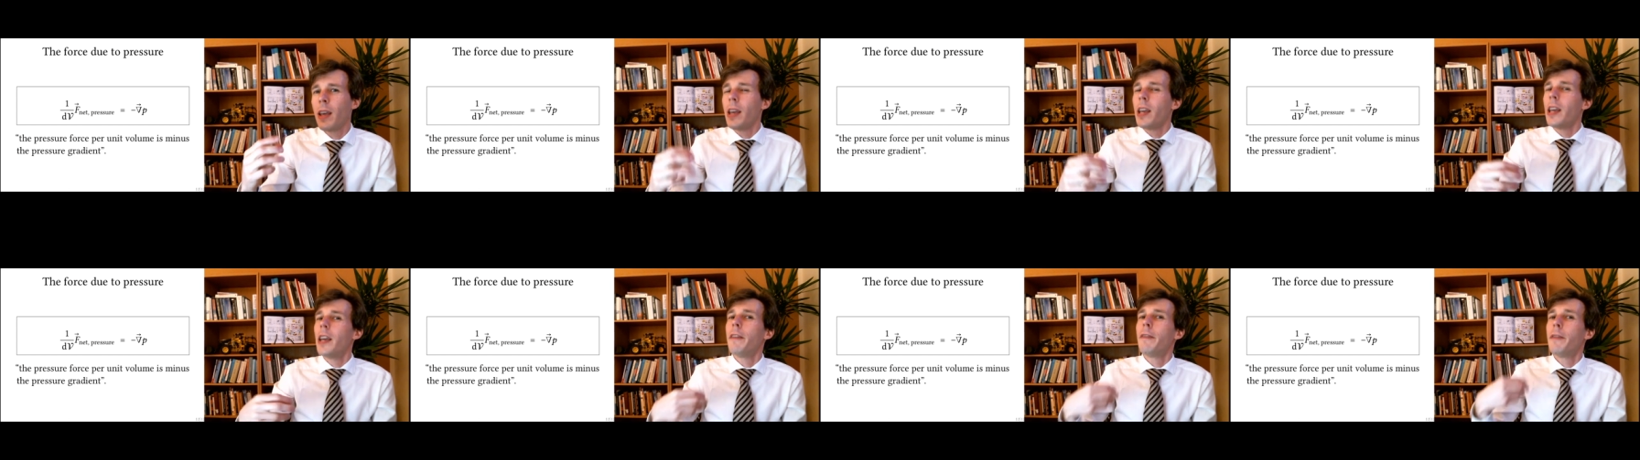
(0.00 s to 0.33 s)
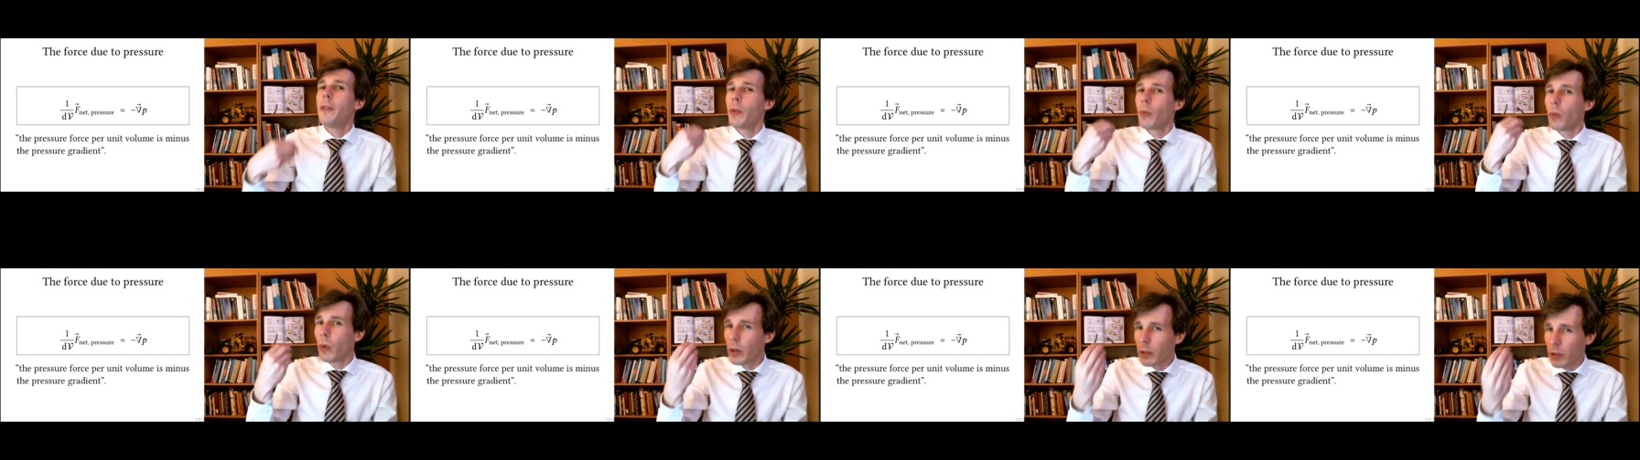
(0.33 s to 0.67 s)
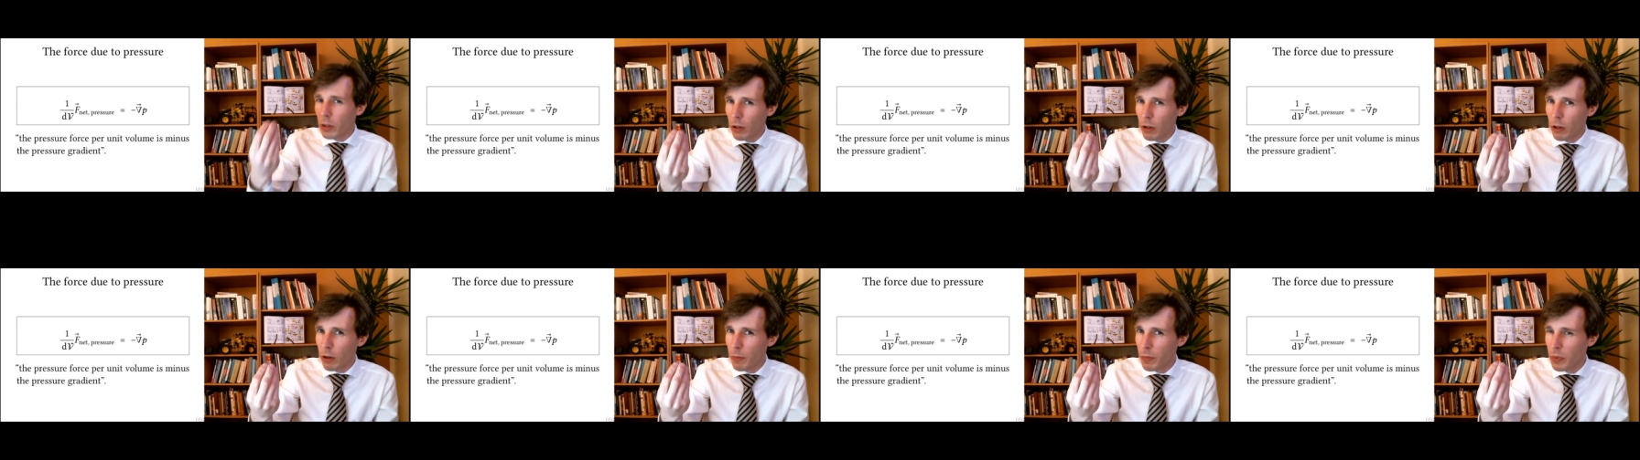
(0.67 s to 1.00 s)
If you want
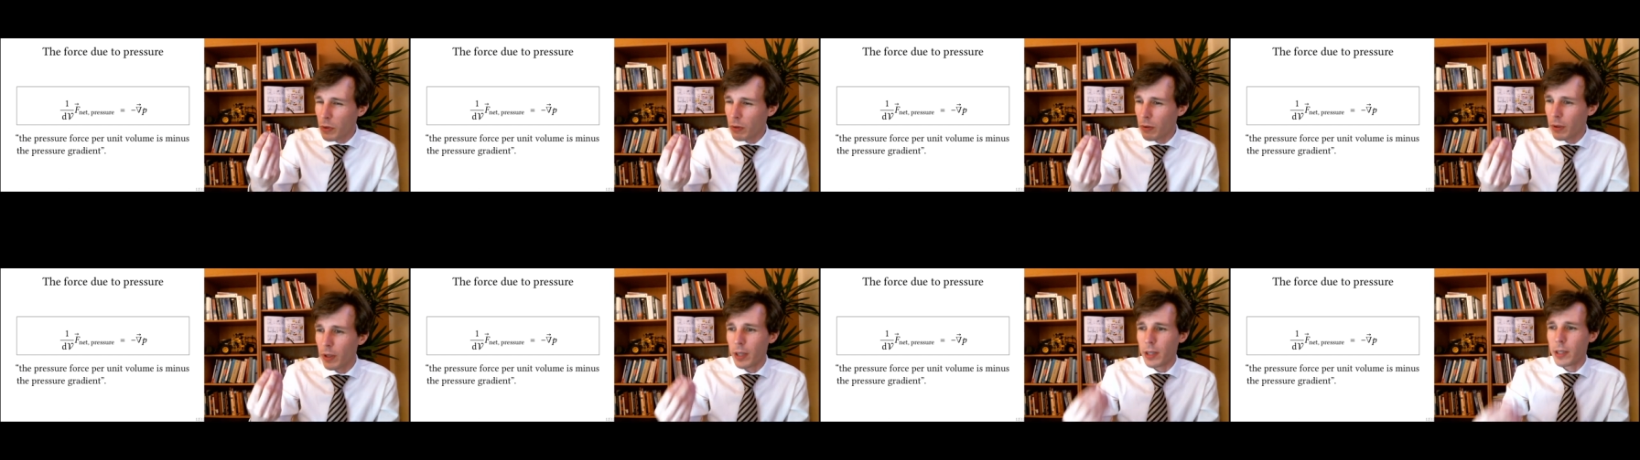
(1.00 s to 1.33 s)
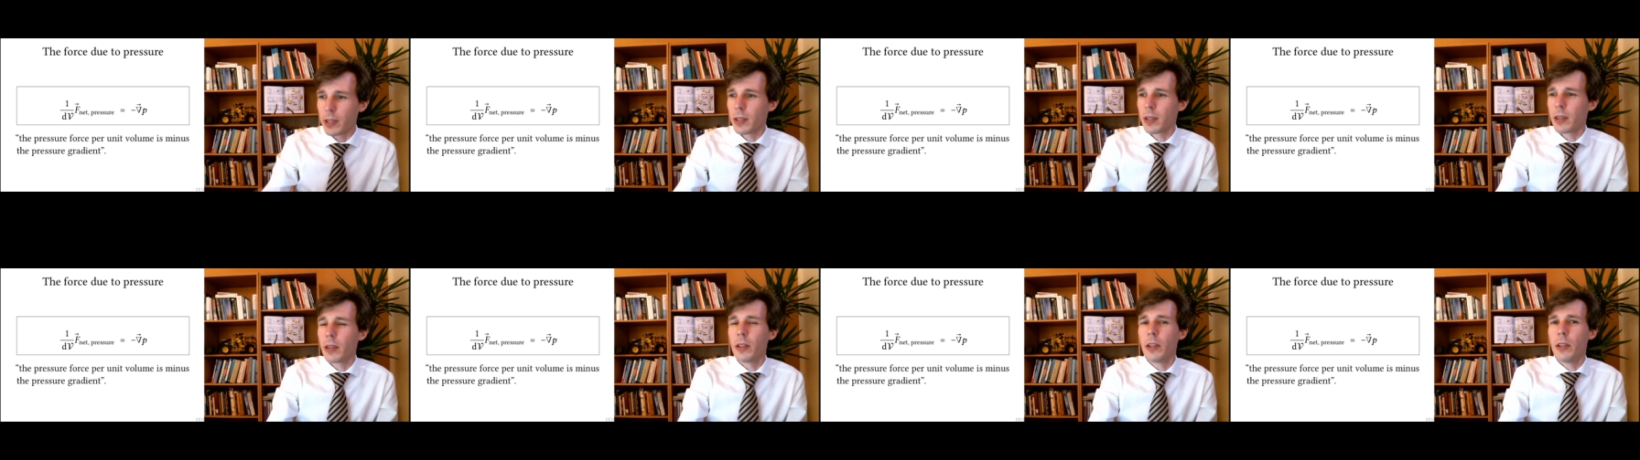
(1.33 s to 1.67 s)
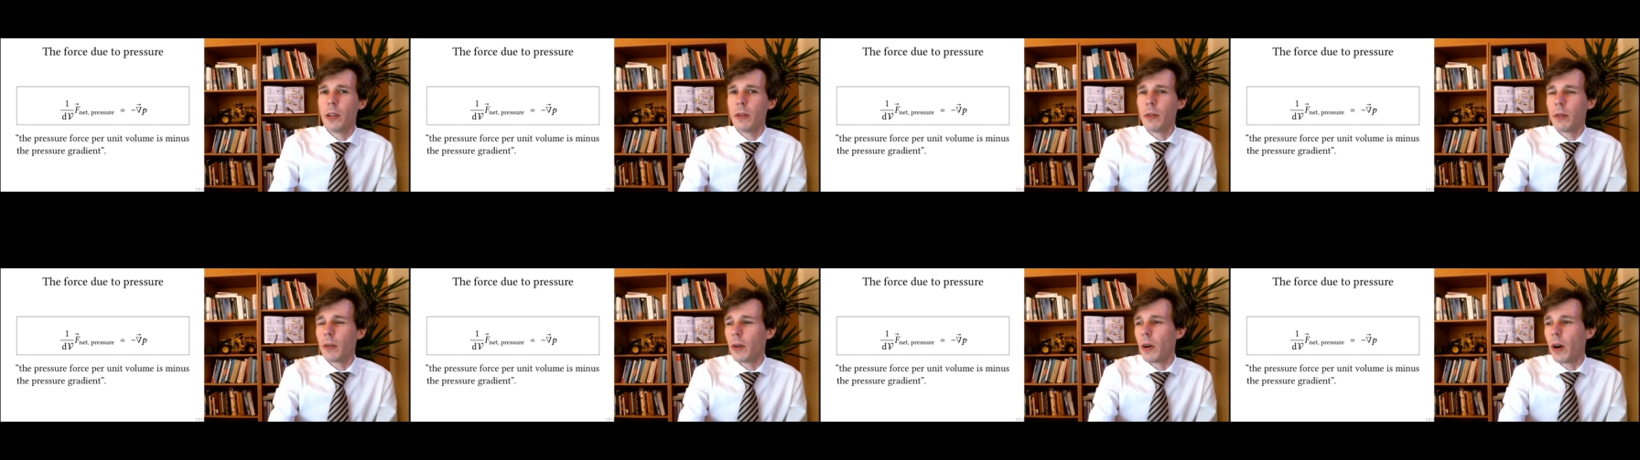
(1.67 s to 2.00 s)
to compute this,
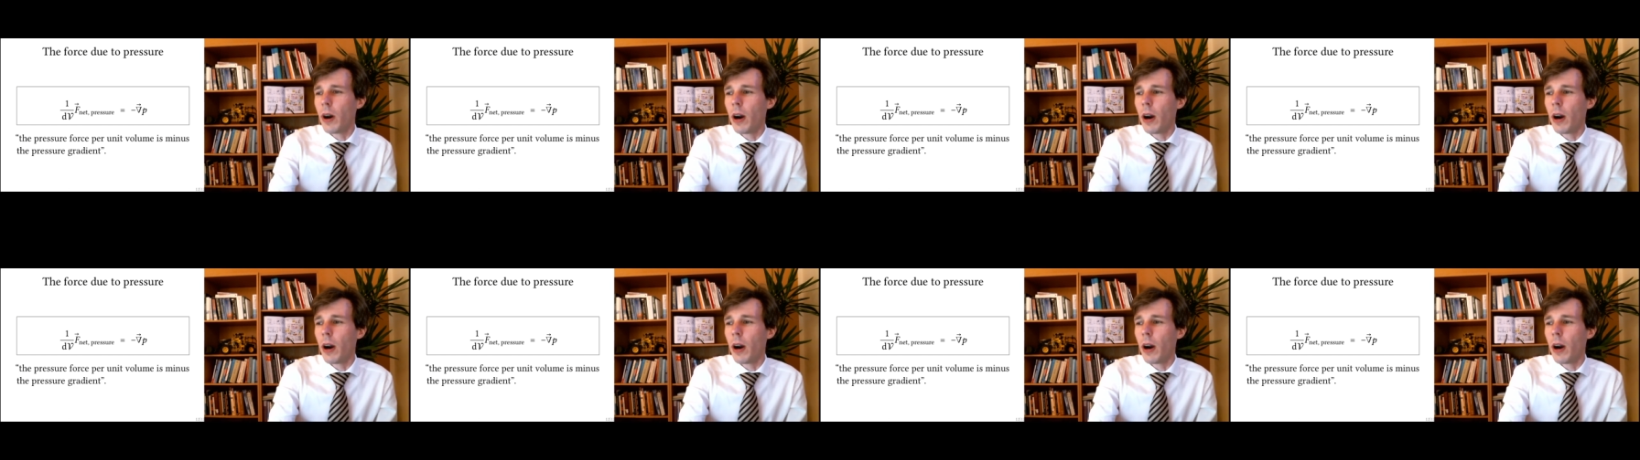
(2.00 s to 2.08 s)
you